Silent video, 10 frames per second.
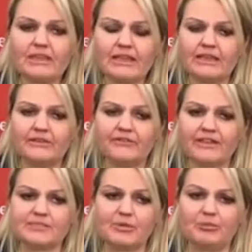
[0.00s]
it
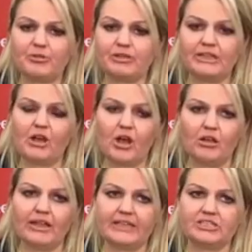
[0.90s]
affects people in
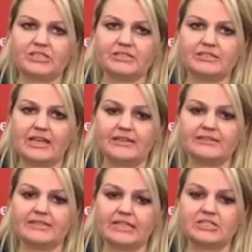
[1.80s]
all ages
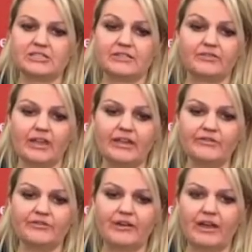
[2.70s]
and stages of life